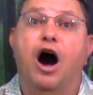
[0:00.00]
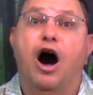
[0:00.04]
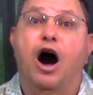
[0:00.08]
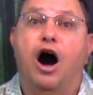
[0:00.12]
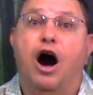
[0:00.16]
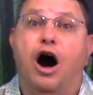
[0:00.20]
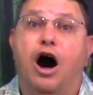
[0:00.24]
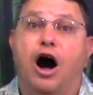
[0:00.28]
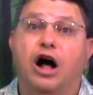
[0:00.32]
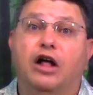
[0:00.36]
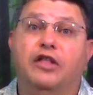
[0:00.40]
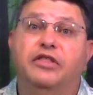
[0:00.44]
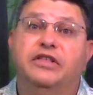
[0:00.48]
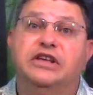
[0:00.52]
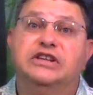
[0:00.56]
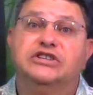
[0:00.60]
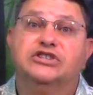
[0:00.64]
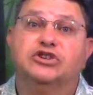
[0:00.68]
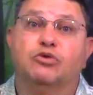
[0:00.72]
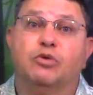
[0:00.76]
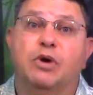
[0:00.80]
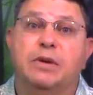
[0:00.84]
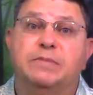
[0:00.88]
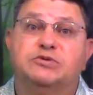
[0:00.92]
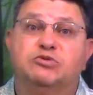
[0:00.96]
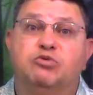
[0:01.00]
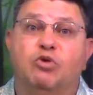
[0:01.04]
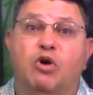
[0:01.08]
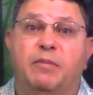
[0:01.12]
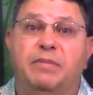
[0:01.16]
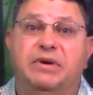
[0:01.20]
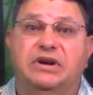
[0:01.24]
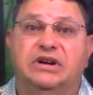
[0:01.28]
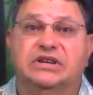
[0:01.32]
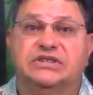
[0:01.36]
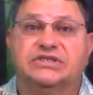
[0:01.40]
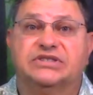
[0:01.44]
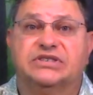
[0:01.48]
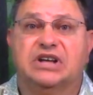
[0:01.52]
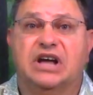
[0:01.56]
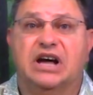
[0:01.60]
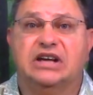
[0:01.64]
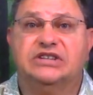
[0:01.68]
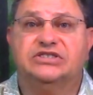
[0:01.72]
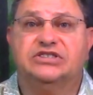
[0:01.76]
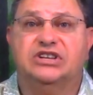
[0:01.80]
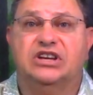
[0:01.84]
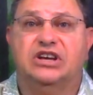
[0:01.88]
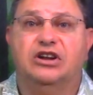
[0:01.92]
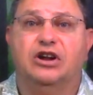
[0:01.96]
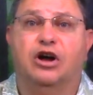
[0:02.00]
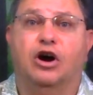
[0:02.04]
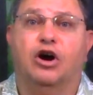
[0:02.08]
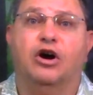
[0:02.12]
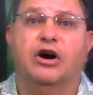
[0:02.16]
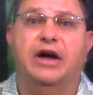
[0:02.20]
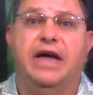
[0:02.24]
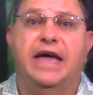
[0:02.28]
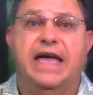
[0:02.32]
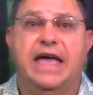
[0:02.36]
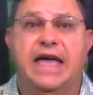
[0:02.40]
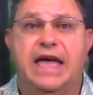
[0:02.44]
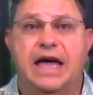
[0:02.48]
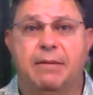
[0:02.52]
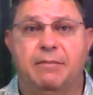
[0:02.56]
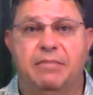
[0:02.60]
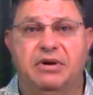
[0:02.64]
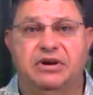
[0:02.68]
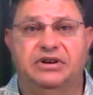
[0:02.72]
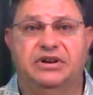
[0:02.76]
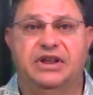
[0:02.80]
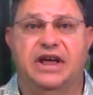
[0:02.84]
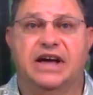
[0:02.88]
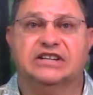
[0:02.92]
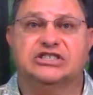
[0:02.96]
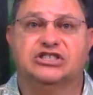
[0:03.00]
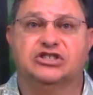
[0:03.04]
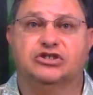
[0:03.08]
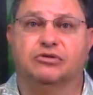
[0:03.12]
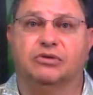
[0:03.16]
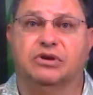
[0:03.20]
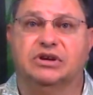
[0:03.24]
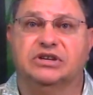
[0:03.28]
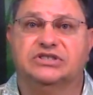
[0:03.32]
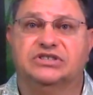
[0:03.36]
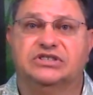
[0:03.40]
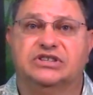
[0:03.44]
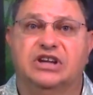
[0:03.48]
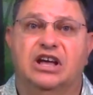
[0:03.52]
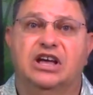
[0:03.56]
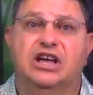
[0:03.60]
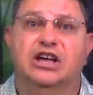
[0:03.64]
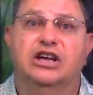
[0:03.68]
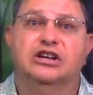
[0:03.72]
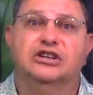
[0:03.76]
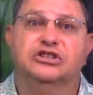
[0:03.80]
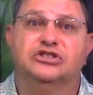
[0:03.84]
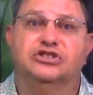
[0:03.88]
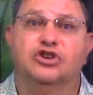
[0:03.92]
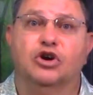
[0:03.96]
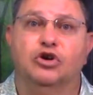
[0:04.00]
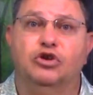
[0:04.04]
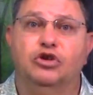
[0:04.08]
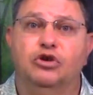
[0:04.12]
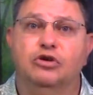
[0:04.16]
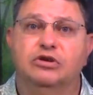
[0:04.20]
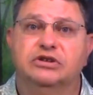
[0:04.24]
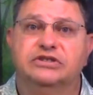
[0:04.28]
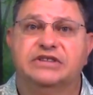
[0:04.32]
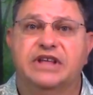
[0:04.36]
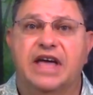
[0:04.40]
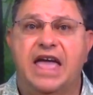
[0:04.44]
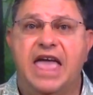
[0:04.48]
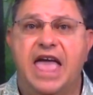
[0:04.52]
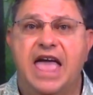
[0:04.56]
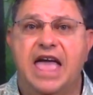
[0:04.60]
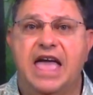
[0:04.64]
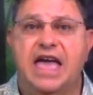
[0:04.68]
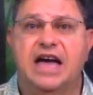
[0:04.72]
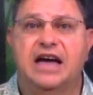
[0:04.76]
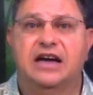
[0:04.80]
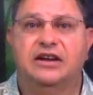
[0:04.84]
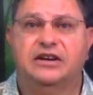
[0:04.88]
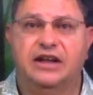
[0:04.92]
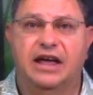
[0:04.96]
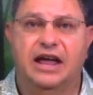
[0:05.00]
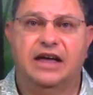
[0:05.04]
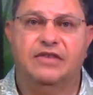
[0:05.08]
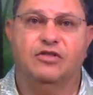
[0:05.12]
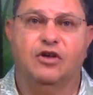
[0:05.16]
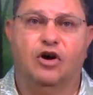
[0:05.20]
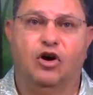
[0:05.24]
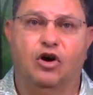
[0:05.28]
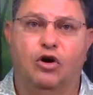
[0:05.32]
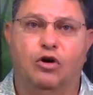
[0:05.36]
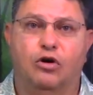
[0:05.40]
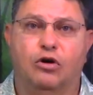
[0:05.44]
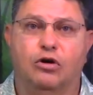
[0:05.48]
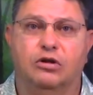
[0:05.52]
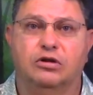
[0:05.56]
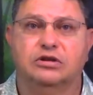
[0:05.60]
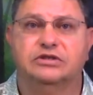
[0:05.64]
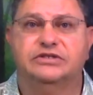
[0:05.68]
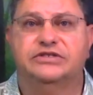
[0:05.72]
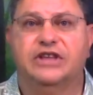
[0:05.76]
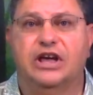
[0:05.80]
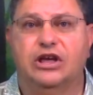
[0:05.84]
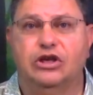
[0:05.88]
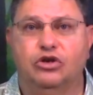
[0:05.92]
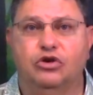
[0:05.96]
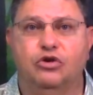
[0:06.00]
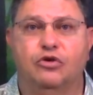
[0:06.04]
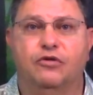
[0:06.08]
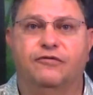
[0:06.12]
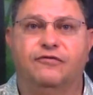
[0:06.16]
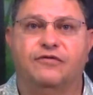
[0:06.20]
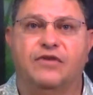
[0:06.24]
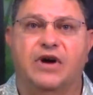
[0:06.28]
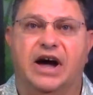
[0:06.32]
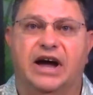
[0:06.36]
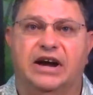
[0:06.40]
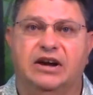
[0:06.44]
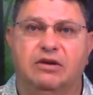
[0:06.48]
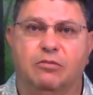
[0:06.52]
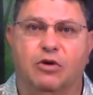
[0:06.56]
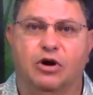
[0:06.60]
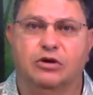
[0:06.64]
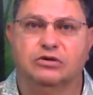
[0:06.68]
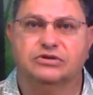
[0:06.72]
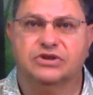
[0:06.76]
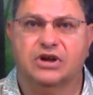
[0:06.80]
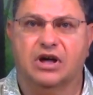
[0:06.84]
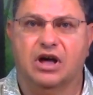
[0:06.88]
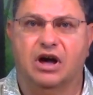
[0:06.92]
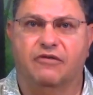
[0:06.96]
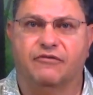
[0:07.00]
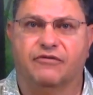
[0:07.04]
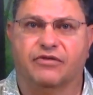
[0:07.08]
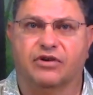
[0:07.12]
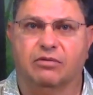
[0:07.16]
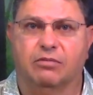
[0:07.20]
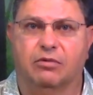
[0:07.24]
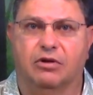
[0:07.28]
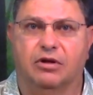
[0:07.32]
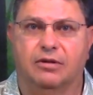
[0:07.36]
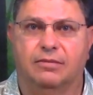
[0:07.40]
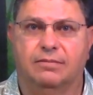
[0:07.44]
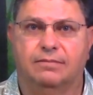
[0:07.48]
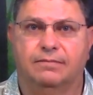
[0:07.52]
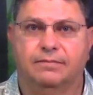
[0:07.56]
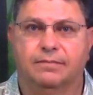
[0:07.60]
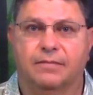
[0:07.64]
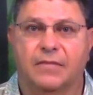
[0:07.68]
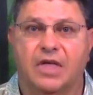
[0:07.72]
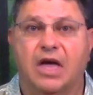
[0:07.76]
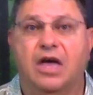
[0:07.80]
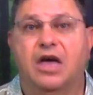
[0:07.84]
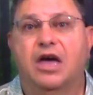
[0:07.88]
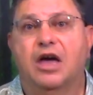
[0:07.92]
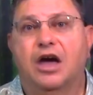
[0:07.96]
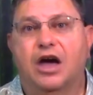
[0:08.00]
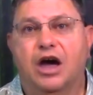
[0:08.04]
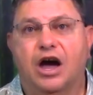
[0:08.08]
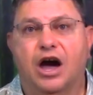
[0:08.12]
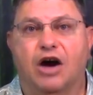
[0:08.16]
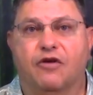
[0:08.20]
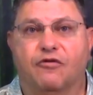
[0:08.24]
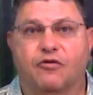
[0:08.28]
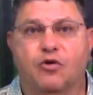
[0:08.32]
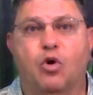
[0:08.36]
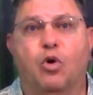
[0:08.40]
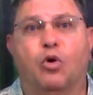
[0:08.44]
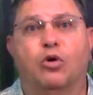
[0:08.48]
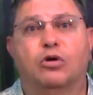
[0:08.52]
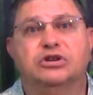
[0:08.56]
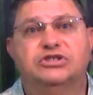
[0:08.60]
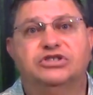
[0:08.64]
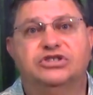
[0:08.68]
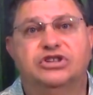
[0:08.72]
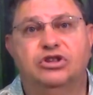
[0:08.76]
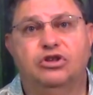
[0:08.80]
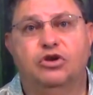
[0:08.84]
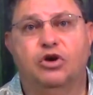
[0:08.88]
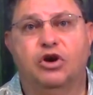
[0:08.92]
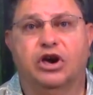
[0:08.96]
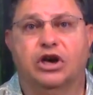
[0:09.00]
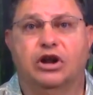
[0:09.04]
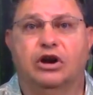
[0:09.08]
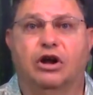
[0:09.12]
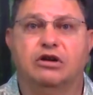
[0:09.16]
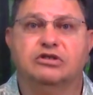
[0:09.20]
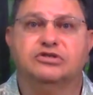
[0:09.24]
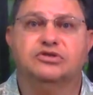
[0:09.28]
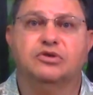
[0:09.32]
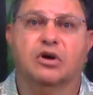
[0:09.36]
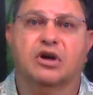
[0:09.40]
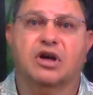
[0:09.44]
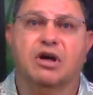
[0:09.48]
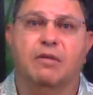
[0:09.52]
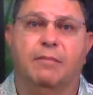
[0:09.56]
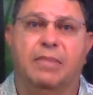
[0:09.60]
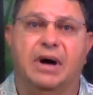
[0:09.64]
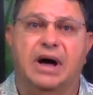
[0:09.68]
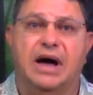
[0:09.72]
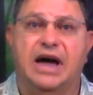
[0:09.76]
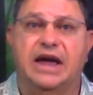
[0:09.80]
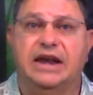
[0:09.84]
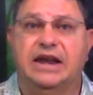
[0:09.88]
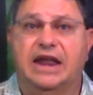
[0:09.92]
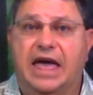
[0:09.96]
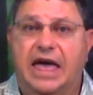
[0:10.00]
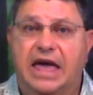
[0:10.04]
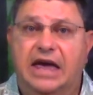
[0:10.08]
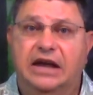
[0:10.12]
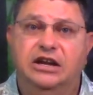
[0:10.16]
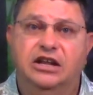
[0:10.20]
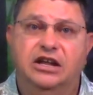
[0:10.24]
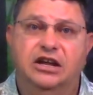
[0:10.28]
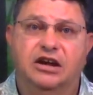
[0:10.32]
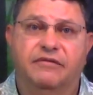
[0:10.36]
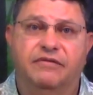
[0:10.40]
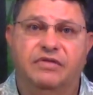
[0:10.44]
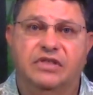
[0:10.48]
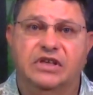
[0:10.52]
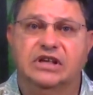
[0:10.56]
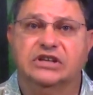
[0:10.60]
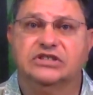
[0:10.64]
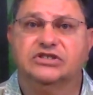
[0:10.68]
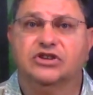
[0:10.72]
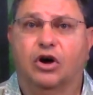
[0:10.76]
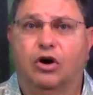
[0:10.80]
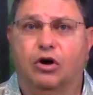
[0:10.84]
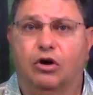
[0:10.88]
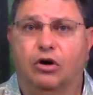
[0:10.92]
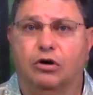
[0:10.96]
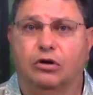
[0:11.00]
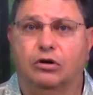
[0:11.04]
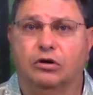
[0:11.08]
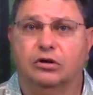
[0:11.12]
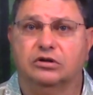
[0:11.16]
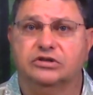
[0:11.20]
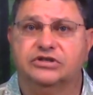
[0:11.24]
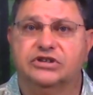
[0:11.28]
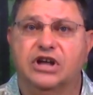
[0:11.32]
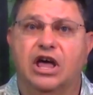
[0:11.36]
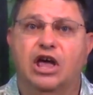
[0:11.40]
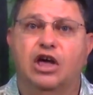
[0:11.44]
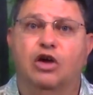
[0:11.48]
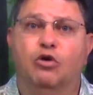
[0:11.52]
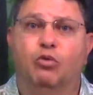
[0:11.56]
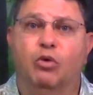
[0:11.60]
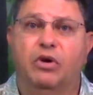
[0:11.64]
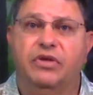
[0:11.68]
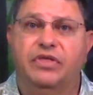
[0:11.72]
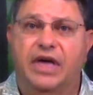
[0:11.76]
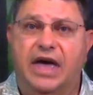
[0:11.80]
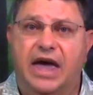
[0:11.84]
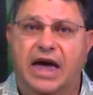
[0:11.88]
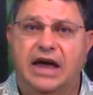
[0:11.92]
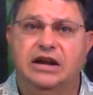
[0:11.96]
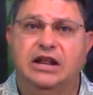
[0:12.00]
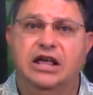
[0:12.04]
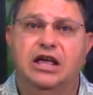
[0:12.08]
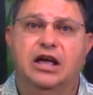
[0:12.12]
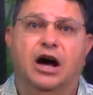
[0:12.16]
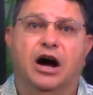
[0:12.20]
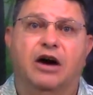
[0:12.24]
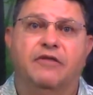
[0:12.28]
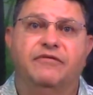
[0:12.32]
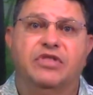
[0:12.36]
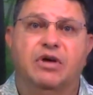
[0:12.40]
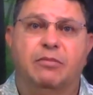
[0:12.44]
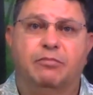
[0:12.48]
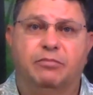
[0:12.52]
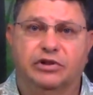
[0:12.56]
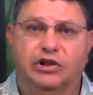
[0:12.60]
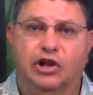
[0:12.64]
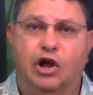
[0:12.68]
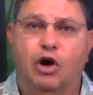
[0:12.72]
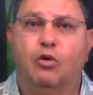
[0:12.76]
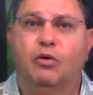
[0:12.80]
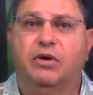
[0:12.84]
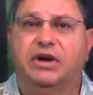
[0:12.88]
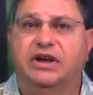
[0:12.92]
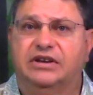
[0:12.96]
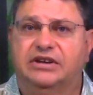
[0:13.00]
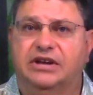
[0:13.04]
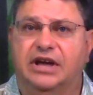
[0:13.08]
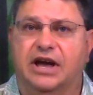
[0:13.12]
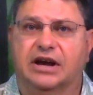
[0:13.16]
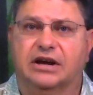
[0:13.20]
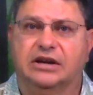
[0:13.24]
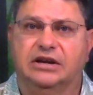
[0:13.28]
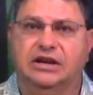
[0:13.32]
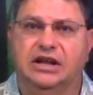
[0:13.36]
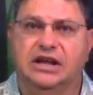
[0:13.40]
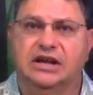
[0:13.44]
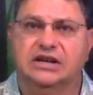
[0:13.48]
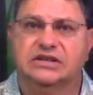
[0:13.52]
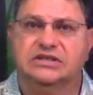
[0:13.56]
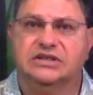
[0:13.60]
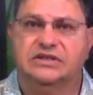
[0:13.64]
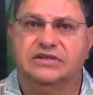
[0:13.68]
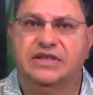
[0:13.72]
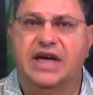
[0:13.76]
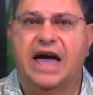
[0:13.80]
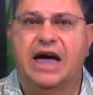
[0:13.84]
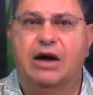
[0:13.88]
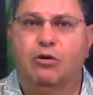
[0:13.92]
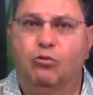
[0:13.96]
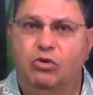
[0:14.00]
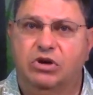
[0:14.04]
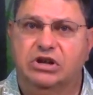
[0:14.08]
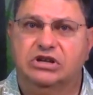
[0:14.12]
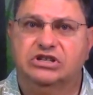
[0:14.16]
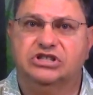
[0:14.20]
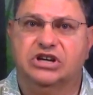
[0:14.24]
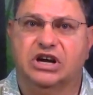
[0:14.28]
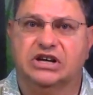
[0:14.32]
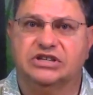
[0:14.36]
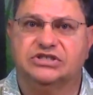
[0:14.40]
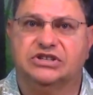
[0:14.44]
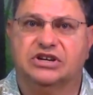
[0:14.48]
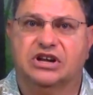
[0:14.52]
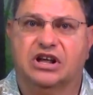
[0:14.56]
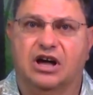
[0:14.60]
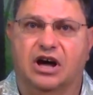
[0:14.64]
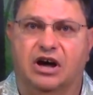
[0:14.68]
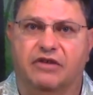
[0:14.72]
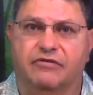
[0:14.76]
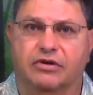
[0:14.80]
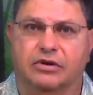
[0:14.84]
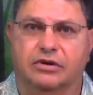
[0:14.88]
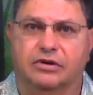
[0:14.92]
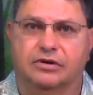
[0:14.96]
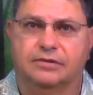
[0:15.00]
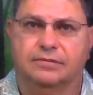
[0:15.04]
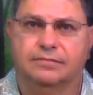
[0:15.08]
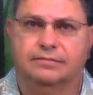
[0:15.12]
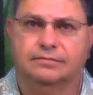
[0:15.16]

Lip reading: All these grips we'll be discussing are ambidextrous, so use the hand and the holds that you find most comfortable. Of course, you can also combine any of these holds with any of the blowing techniques that we just covered.